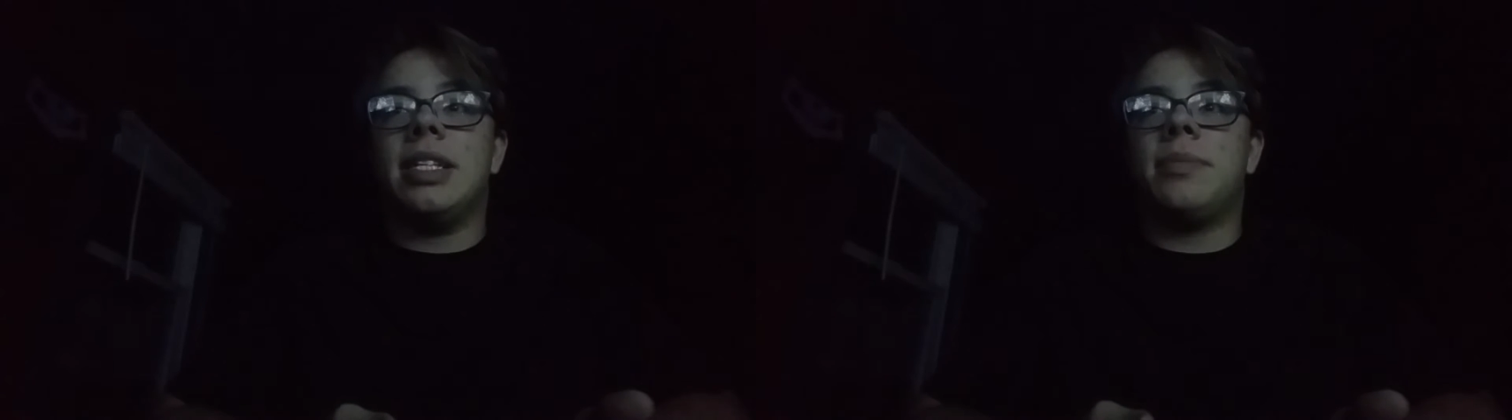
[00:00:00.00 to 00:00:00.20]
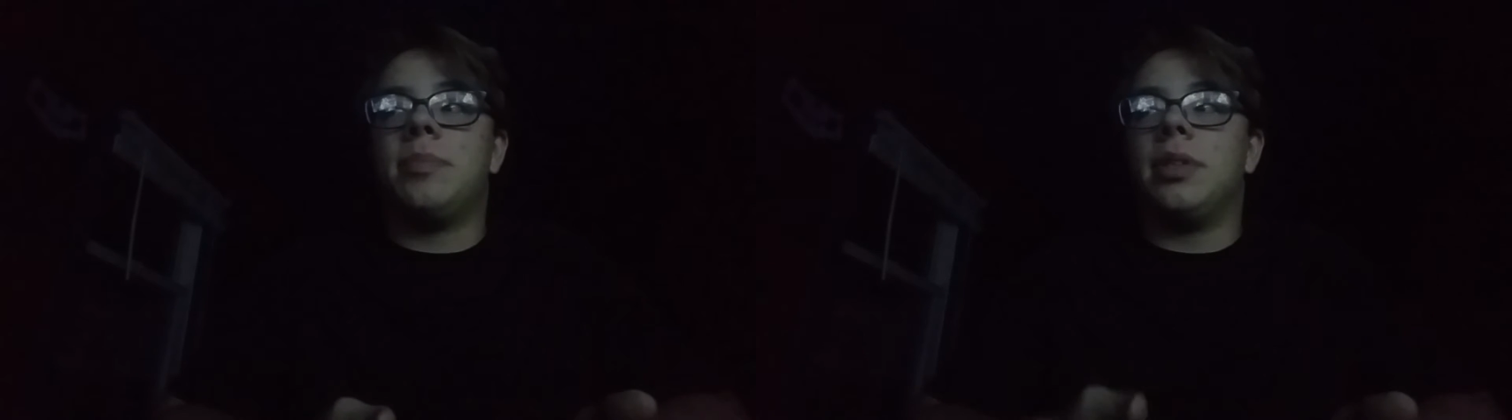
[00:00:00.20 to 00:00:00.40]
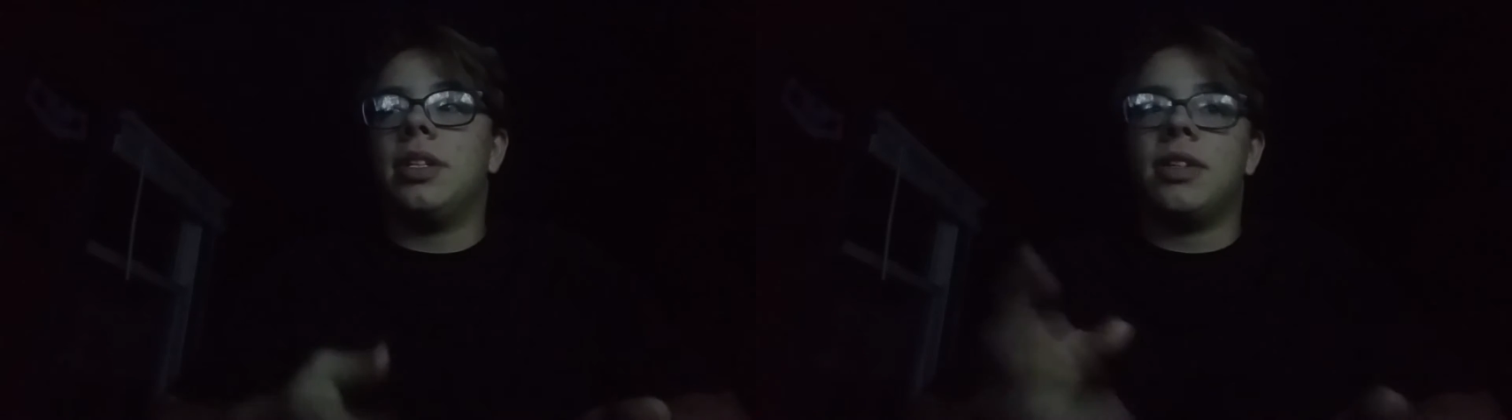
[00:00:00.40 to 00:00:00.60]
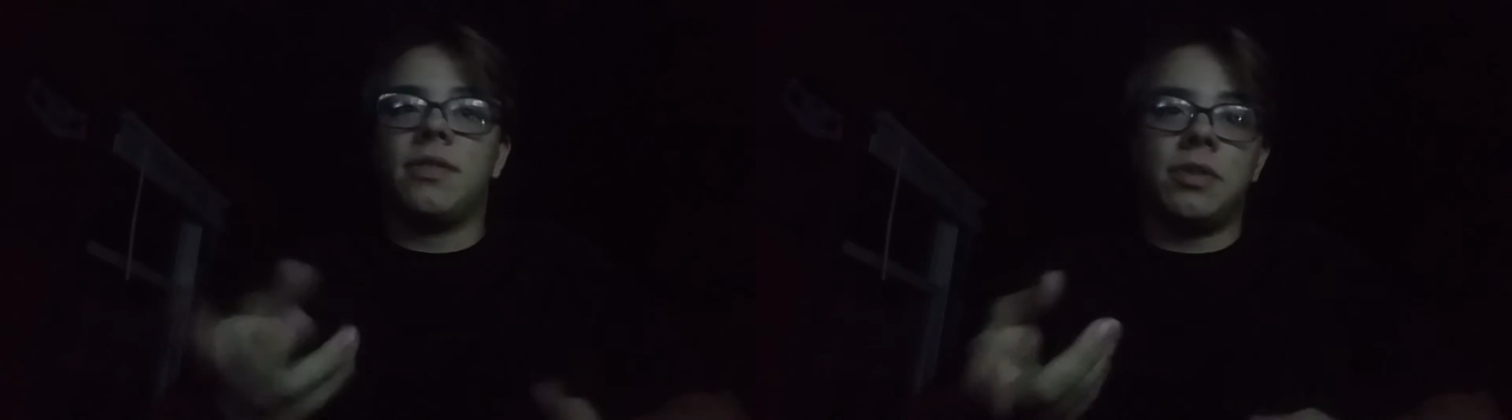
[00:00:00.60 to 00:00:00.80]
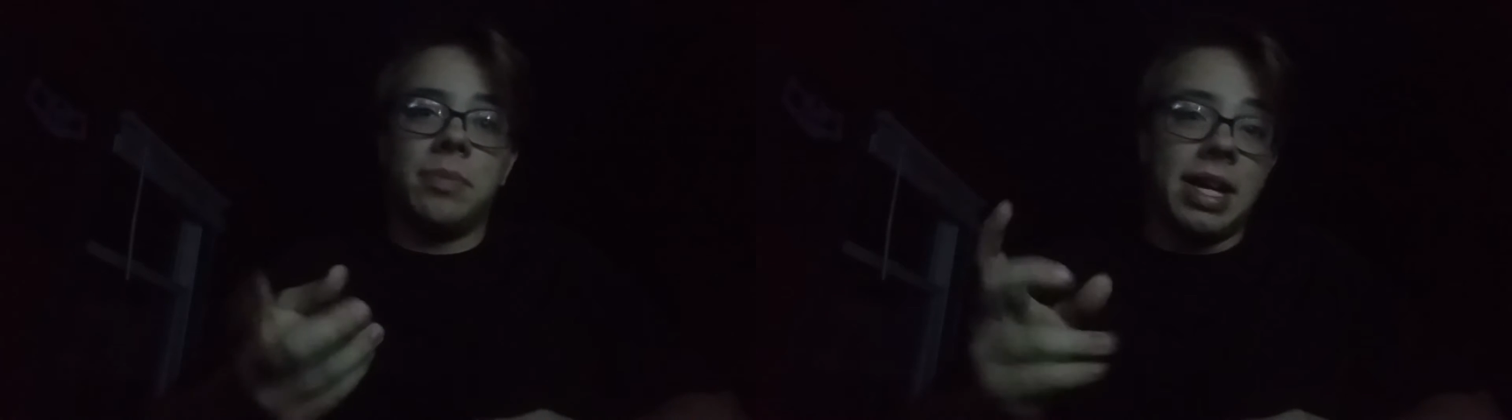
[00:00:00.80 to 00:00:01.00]
splitter
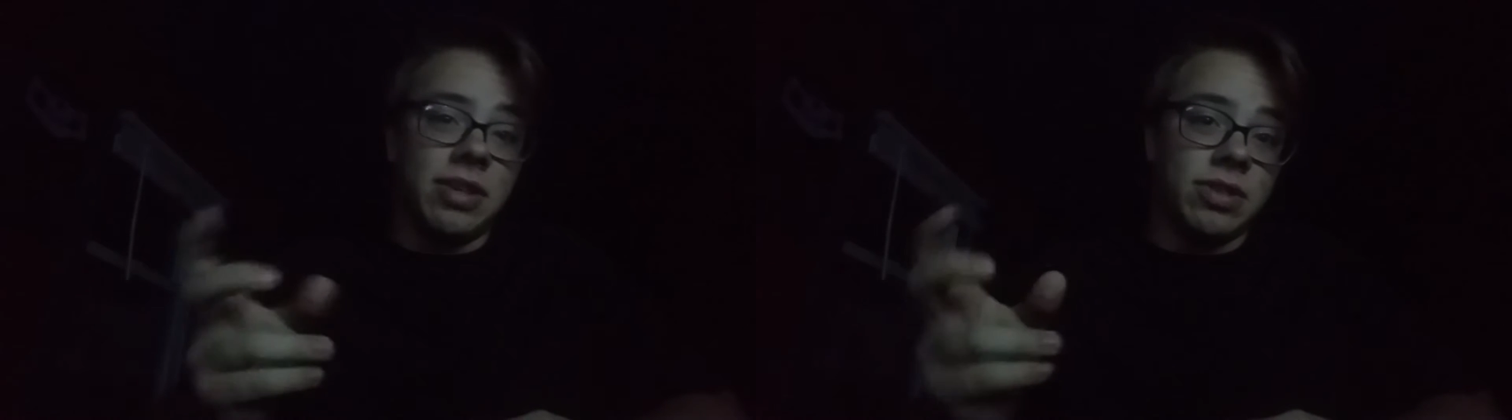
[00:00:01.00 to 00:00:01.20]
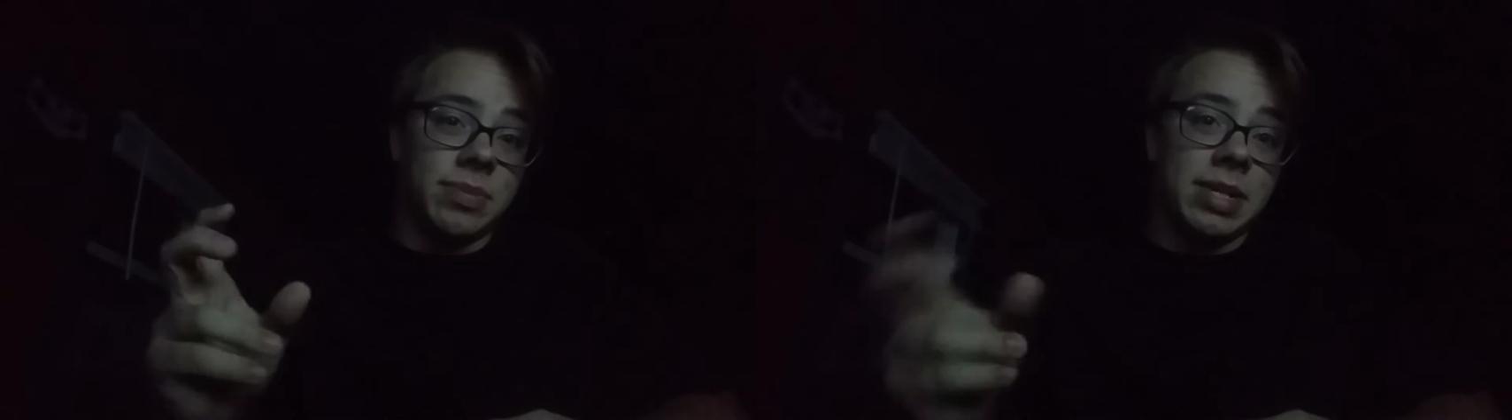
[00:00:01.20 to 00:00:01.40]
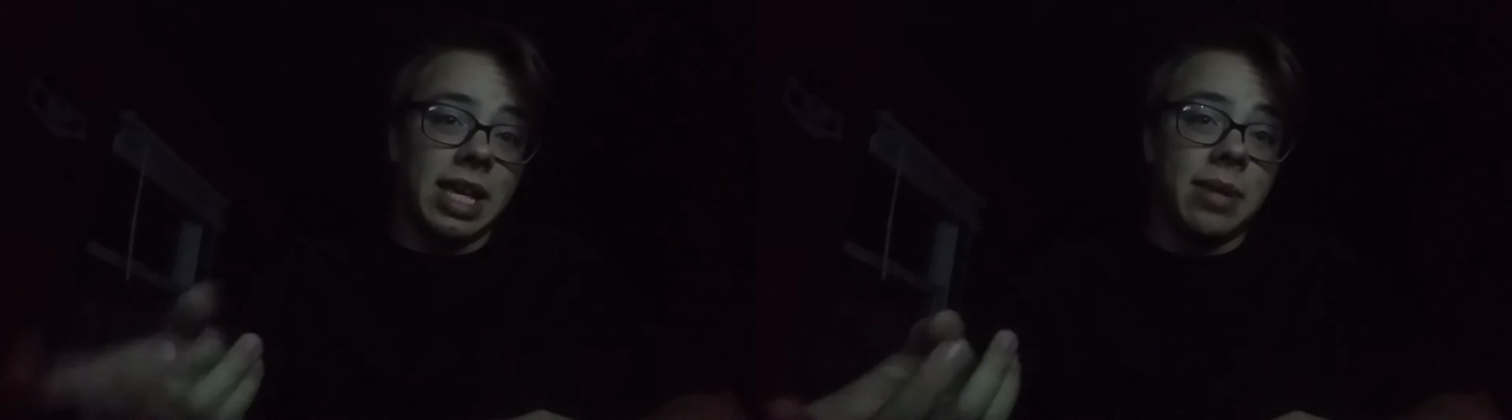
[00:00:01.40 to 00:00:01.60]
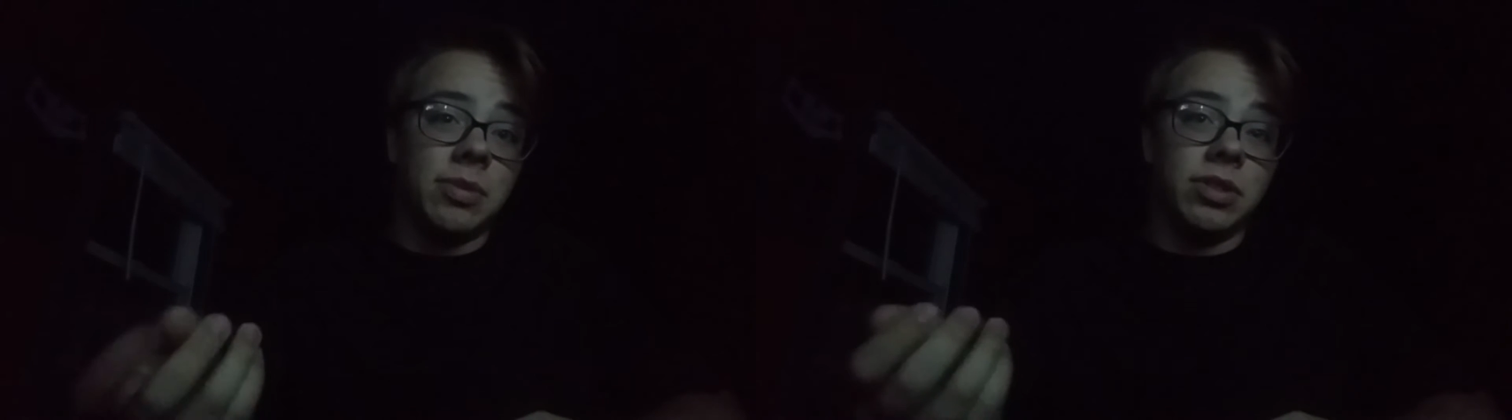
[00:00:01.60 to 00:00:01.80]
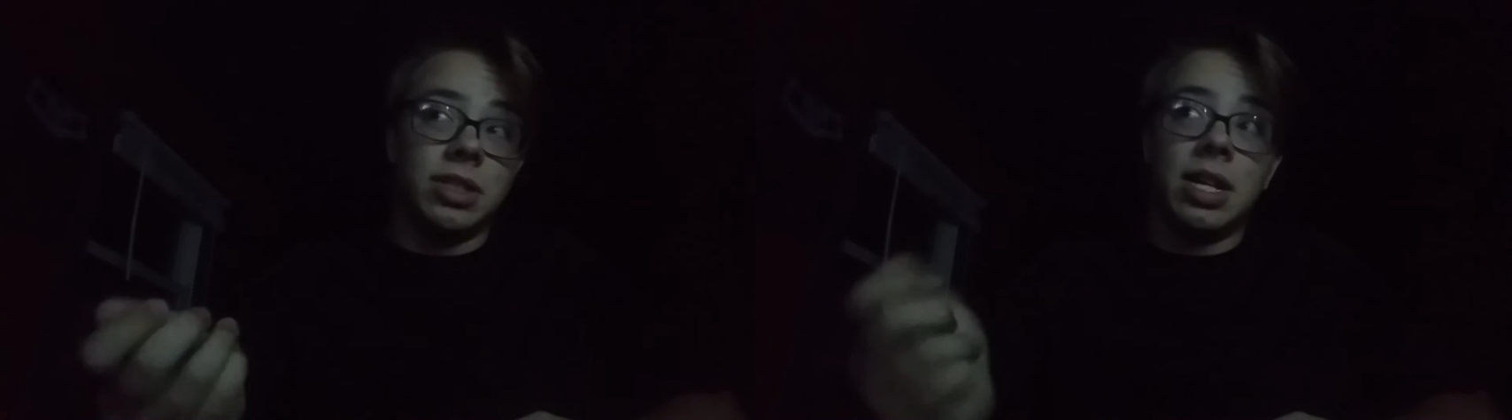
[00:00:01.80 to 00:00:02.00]
for my USB
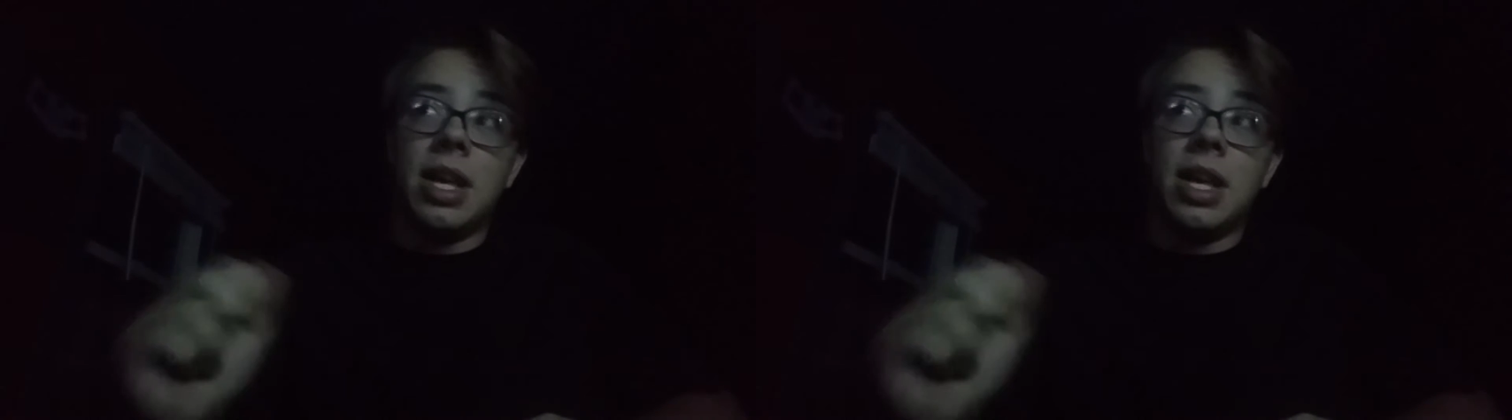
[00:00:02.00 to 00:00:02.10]
cables